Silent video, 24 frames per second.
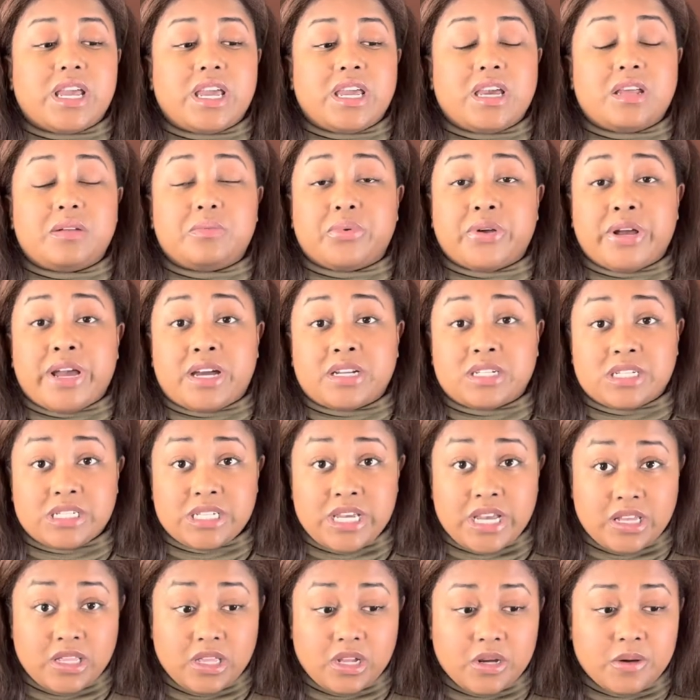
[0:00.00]
and Breonna
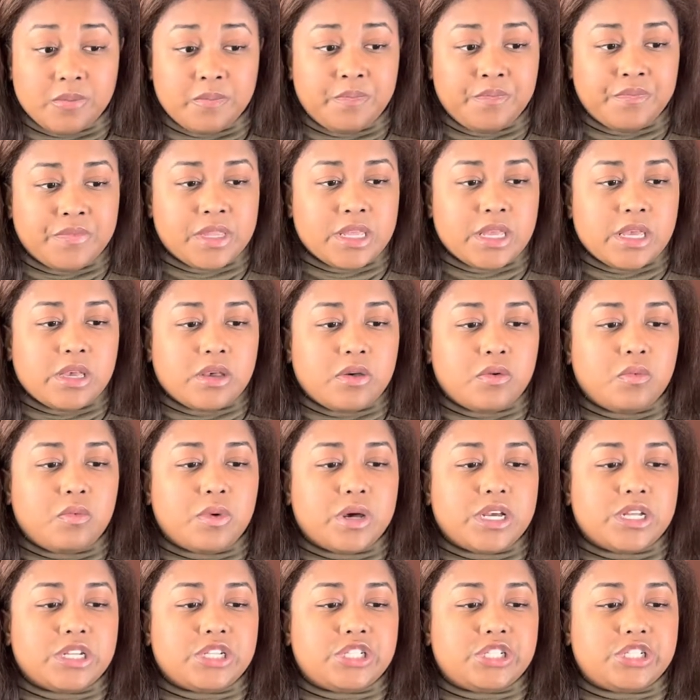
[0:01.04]
Taylor,
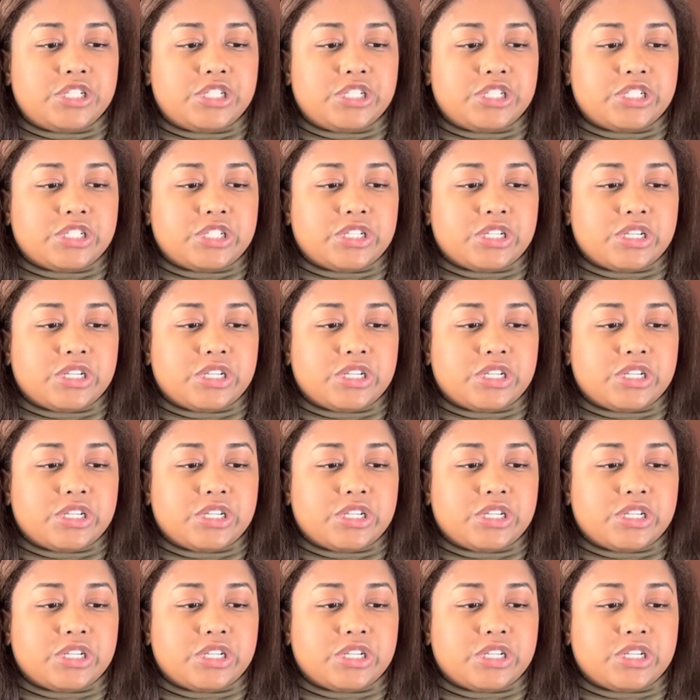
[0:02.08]
which